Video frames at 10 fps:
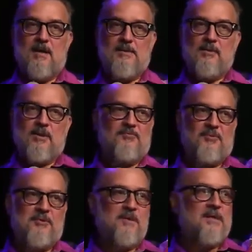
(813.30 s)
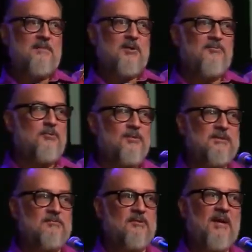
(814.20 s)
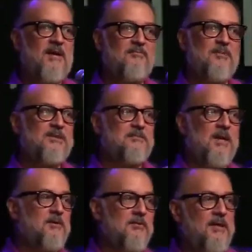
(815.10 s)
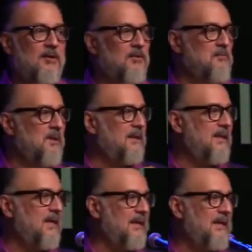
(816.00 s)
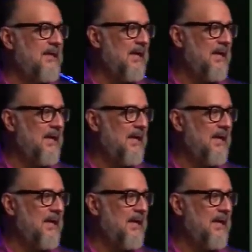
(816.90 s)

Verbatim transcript: I'm not looking for the money, I'm looking for wisdom. If I have wisdom, I'll go get all the money that I need.